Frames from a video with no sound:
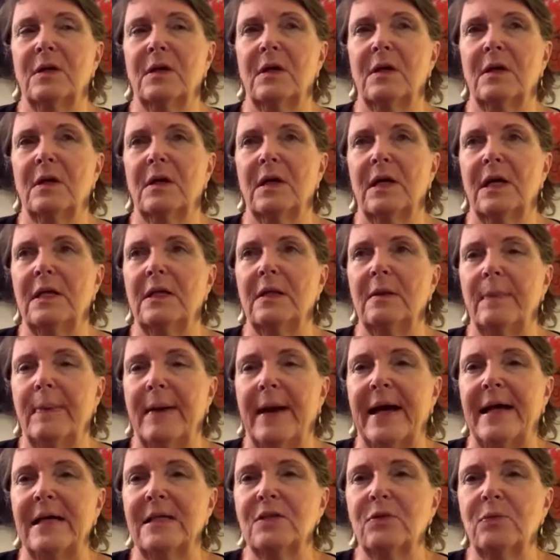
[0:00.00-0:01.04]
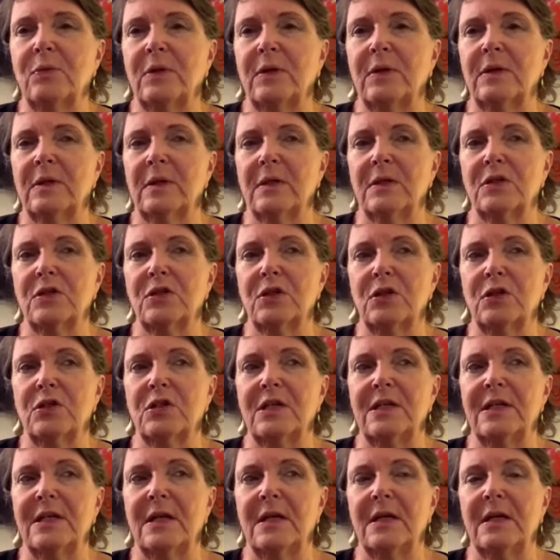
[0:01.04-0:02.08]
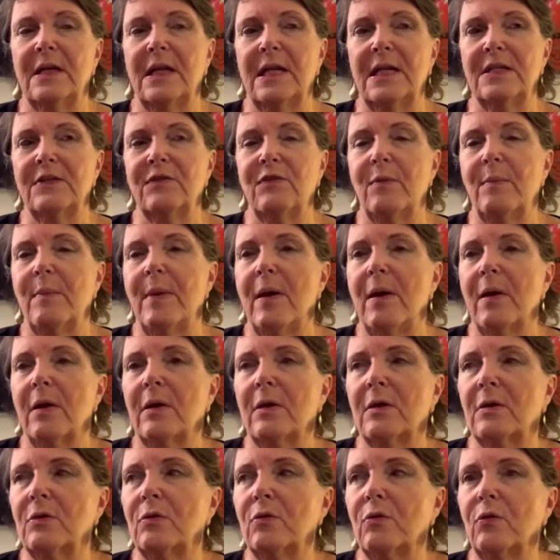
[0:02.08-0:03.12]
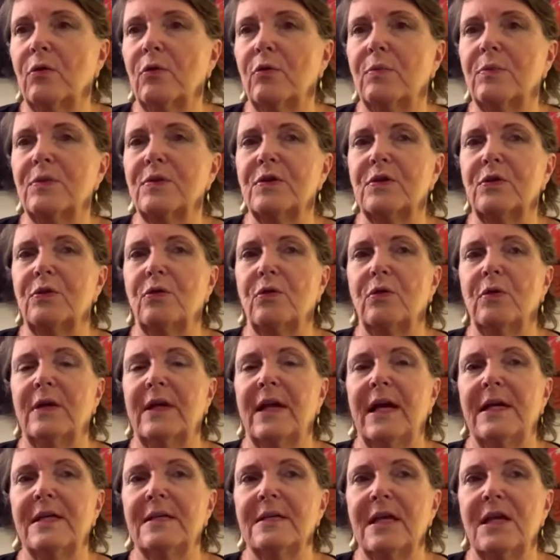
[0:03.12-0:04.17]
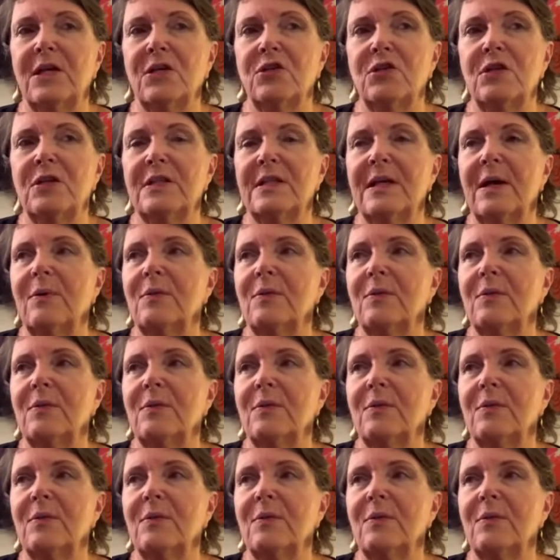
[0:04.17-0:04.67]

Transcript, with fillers: uh, in the past with certain Native American groups and organizations.